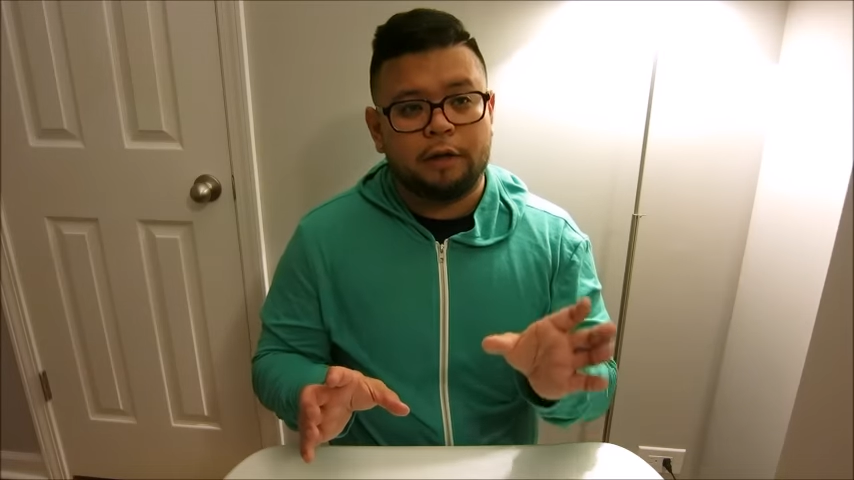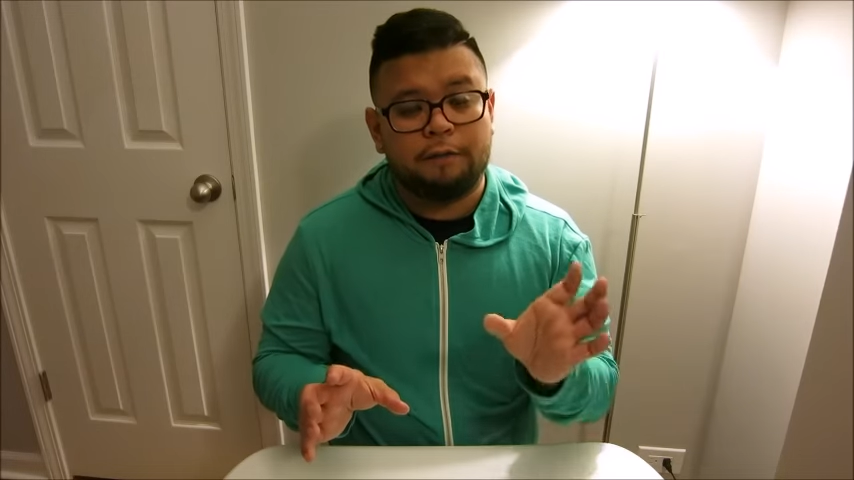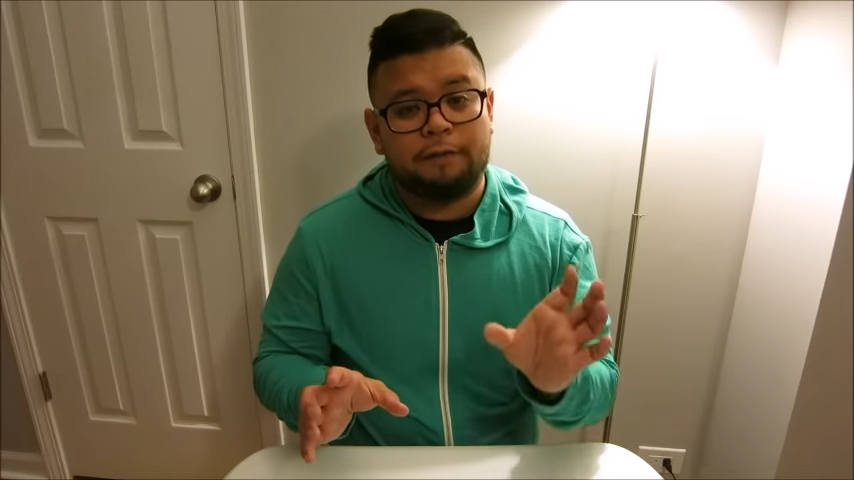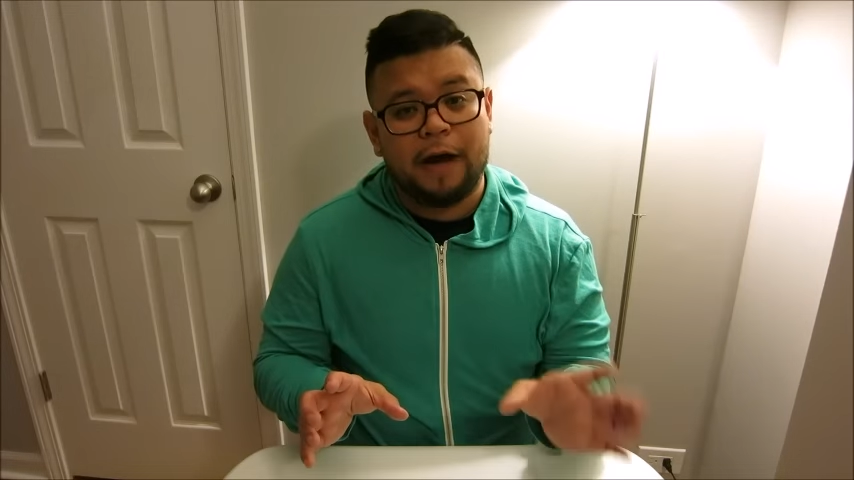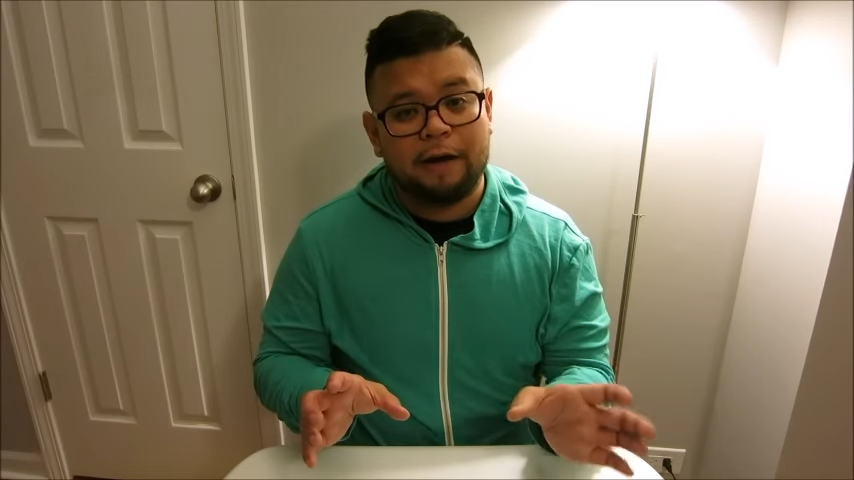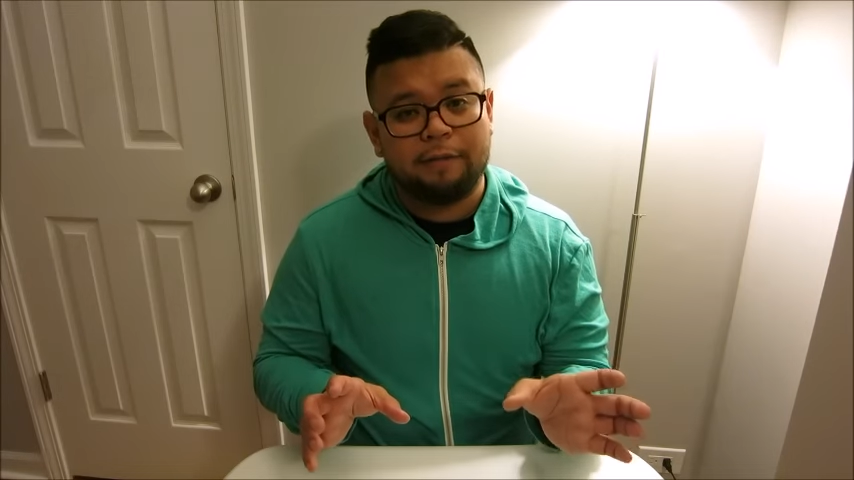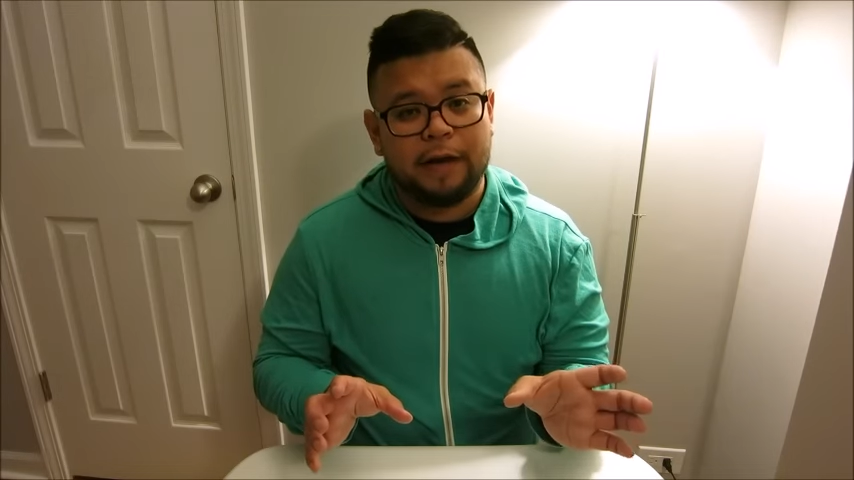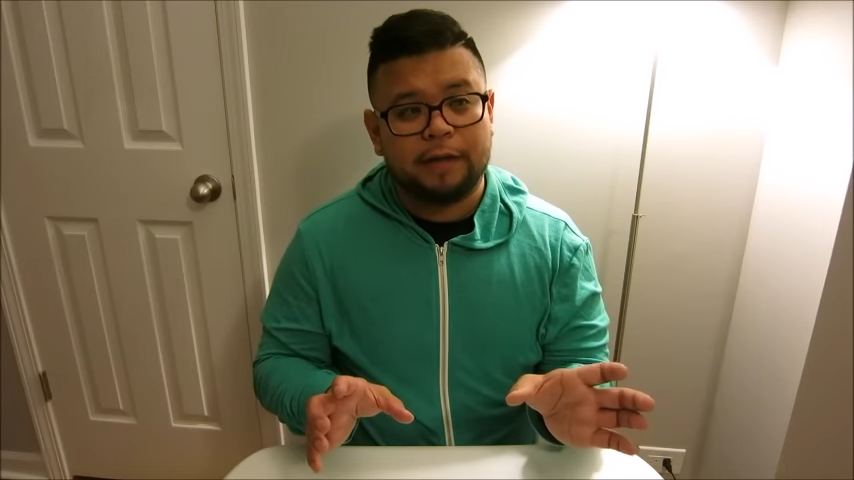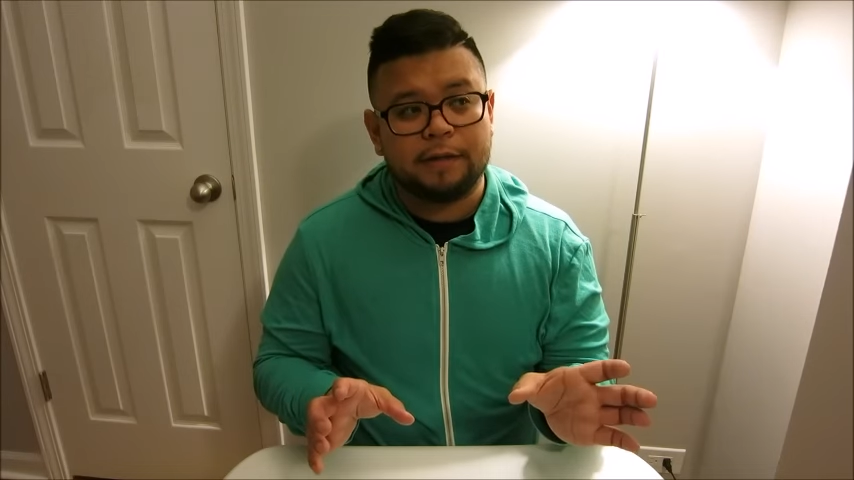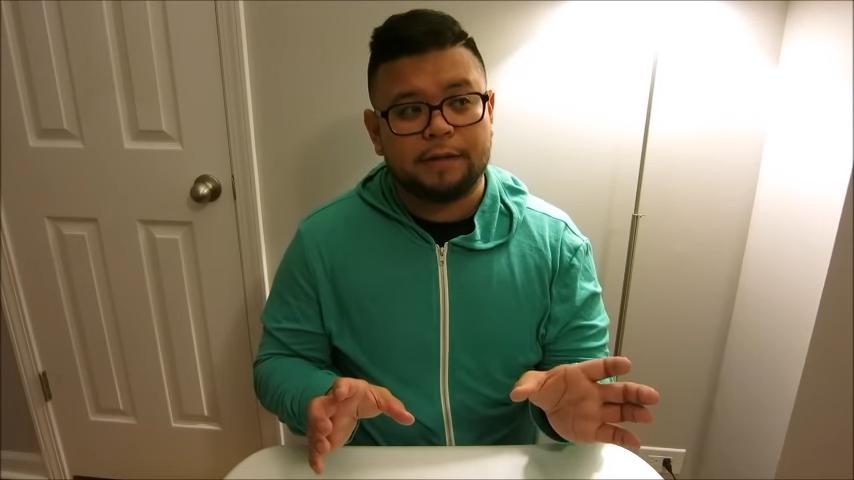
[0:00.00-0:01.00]
the
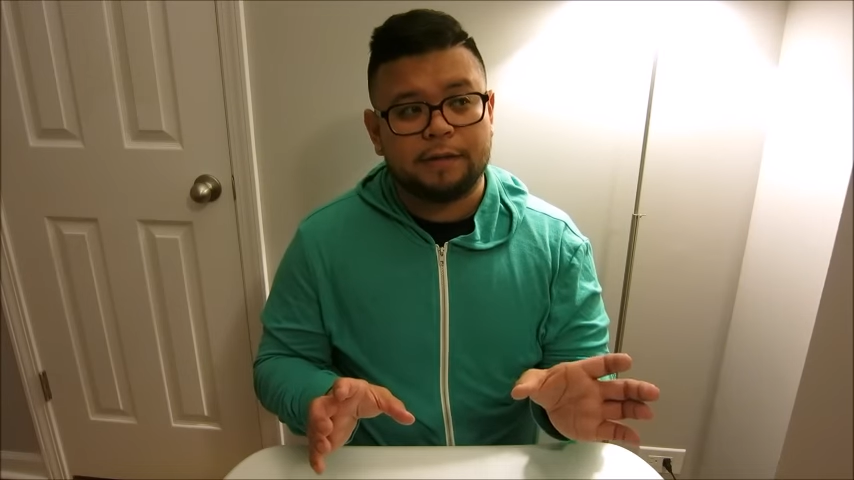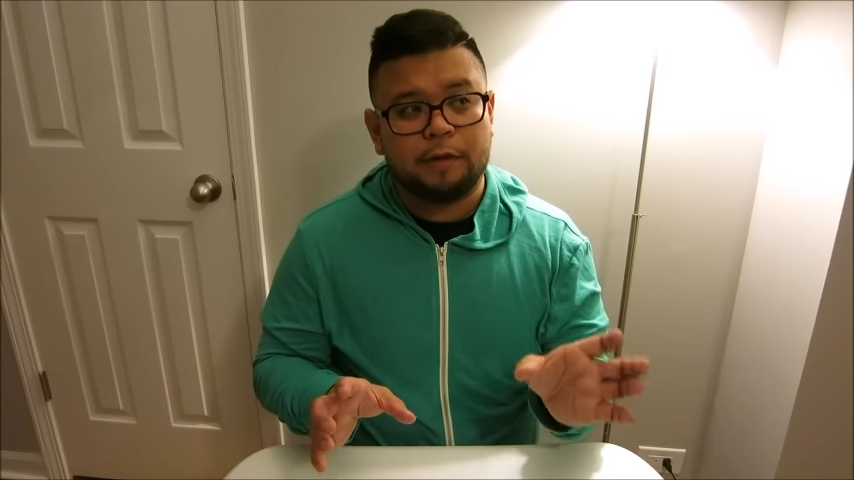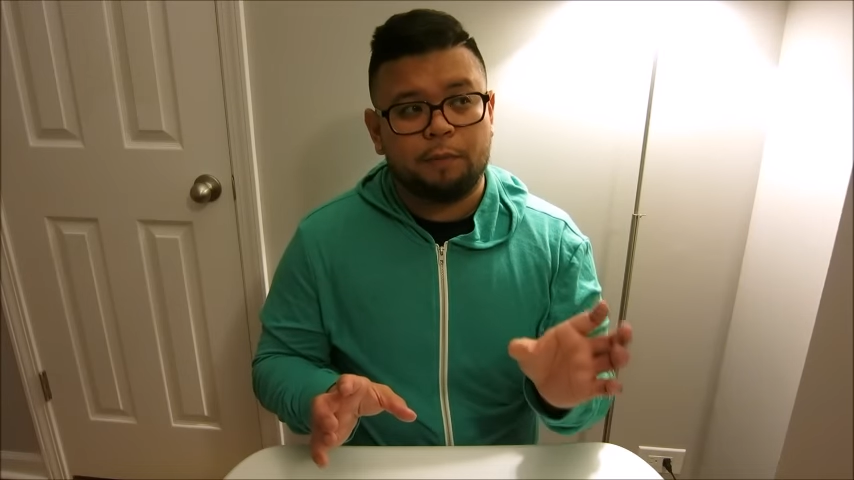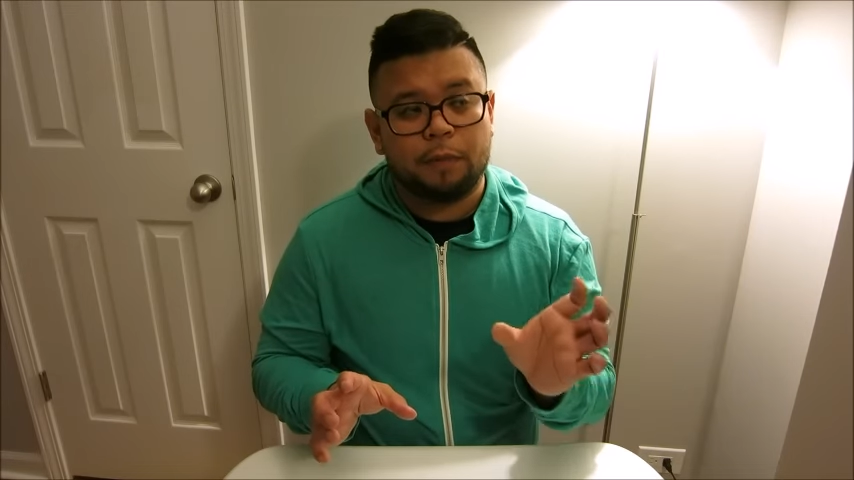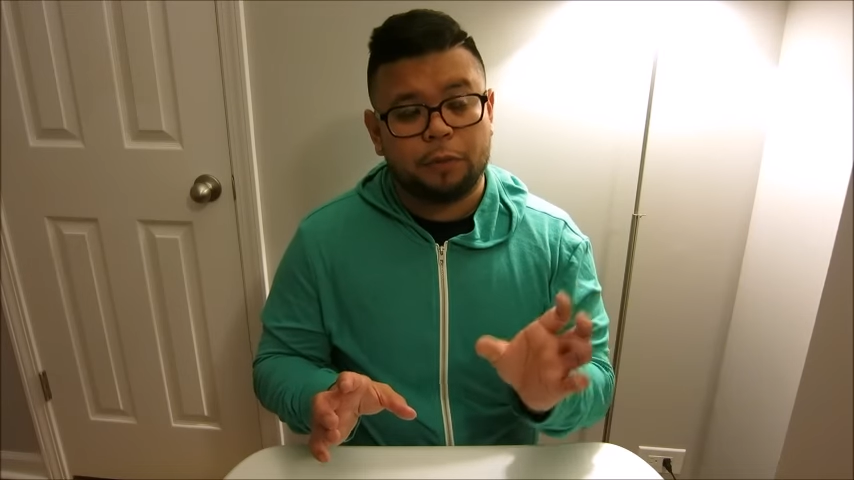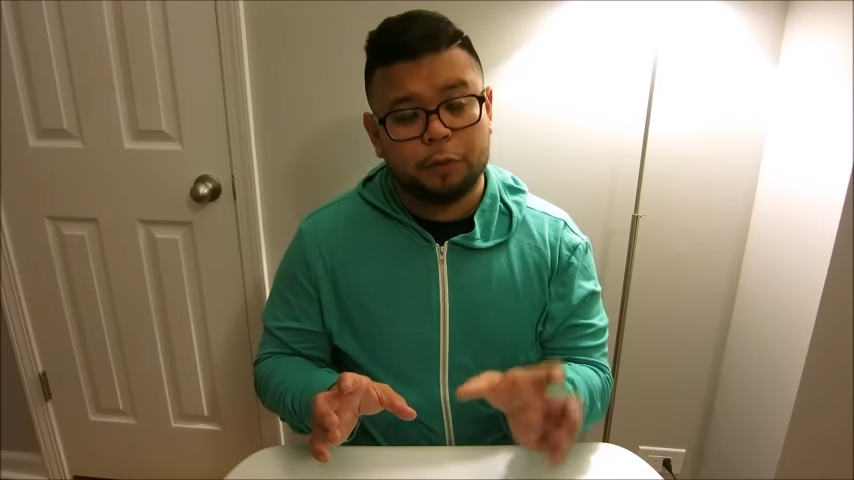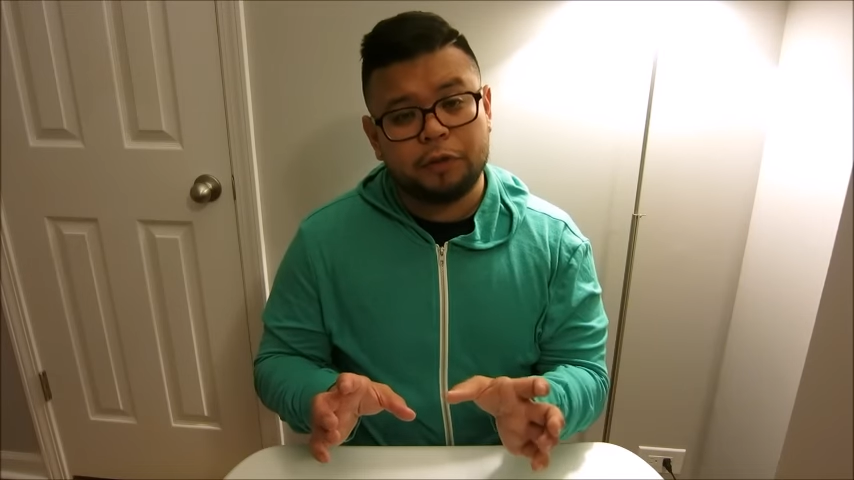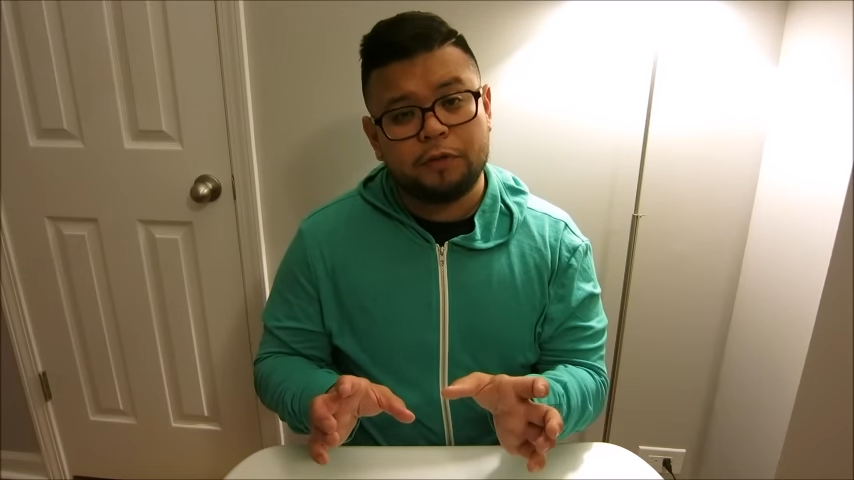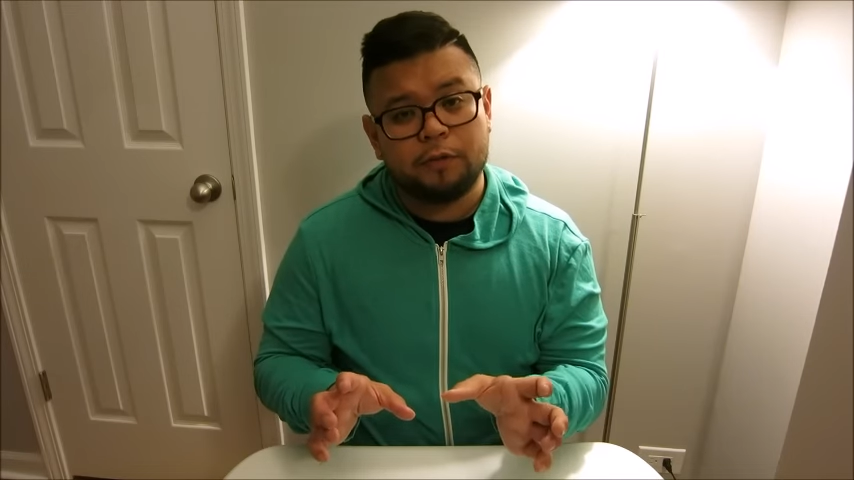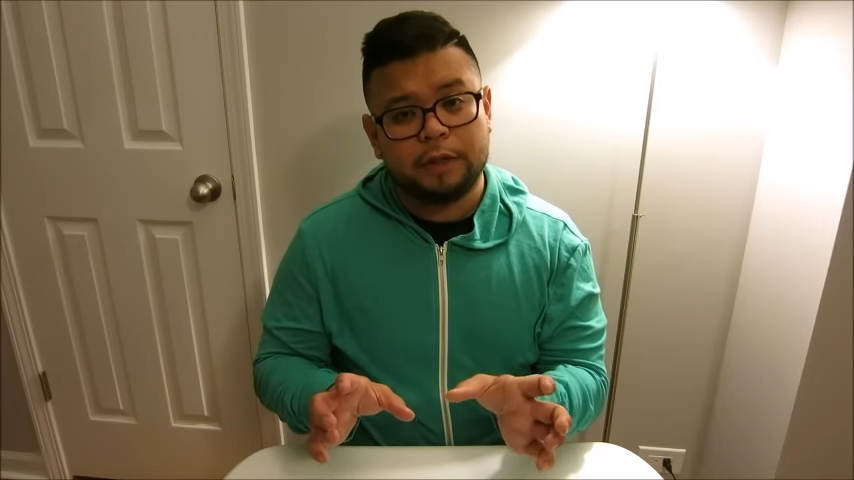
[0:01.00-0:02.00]
5X
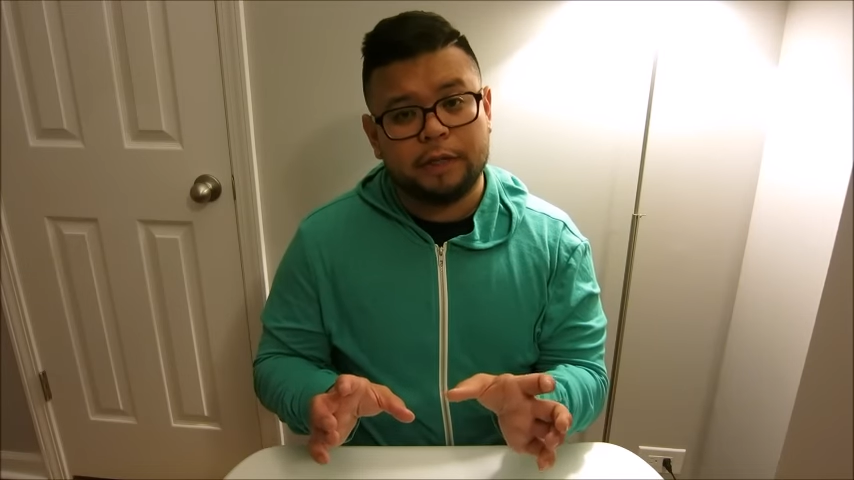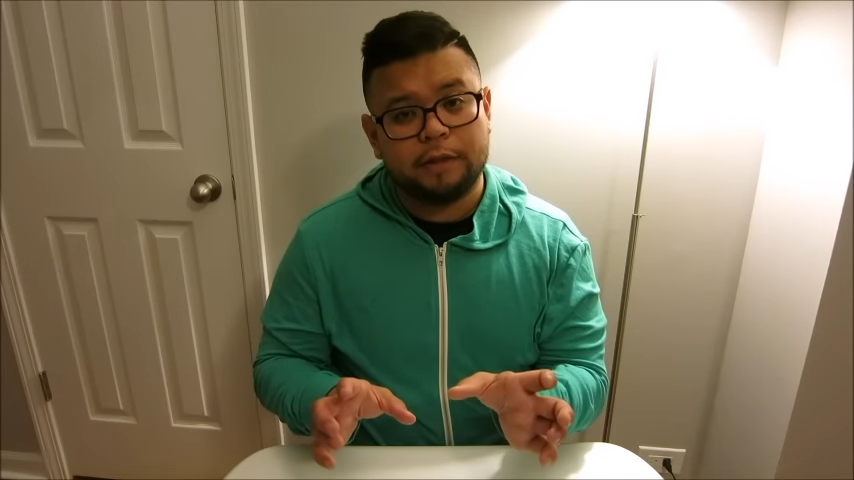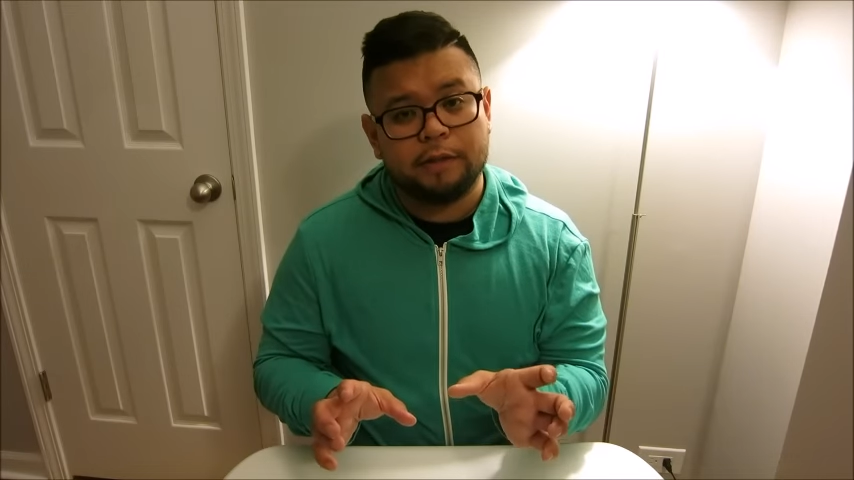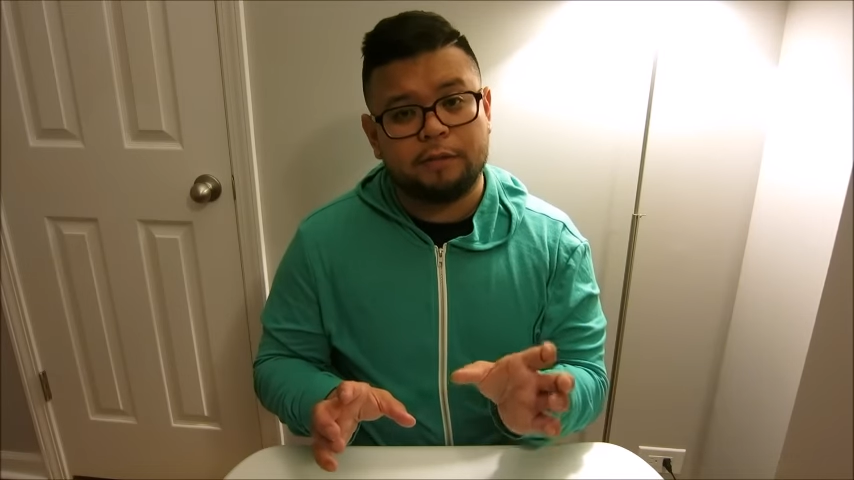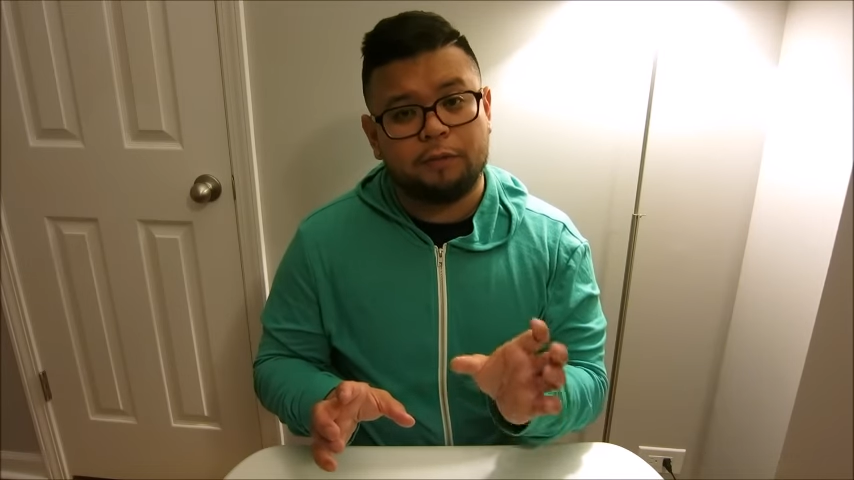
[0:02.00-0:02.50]
32 gigs,